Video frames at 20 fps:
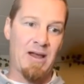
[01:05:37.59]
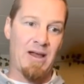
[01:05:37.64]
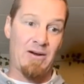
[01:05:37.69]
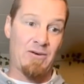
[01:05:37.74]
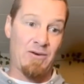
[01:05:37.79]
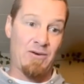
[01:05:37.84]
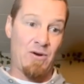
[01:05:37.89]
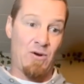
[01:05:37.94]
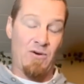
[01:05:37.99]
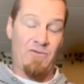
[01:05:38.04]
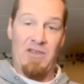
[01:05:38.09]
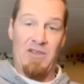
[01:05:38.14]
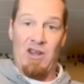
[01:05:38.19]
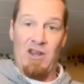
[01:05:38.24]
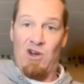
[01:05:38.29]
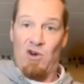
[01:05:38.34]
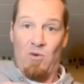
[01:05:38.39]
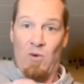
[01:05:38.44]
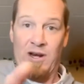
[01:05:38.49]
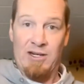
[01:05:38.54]
I don't know if they
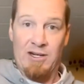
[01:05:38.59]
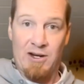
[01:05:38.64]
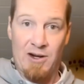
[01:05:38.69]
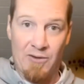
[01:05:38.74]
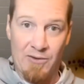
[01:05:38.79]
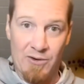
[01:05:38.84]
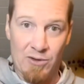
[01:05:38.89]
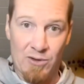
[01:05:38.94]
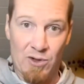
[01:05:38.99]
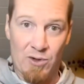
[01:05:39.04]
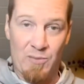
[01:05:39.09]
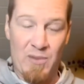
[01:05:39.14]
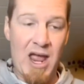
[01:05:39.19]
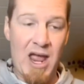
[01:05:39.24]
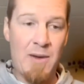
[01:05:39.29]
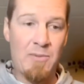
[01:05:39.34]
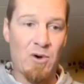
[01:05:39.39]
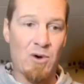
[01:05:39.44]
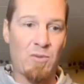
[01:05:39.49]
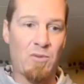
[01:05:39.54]
corrected on their little
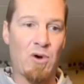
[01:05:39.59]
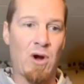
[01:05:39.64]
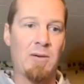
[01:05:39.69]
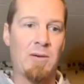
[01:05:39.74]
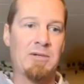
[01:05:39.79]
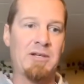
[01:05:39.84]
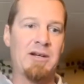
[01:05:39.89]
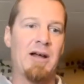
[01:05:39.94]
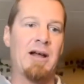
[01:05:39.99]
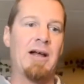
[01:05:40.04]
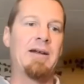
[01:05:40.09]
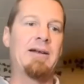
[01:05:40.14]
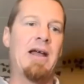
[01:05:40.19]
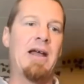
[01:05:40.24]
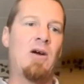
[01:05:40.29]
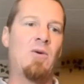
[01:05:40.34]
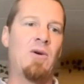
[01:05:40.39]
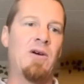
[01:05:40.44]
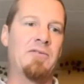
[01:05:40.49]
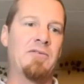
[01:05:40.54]
paper. Probably not.
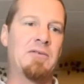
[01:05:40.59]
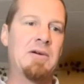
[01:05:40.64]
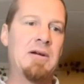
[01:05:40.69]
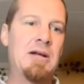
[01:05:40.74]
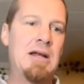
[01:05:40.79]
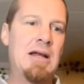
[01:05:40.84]
However,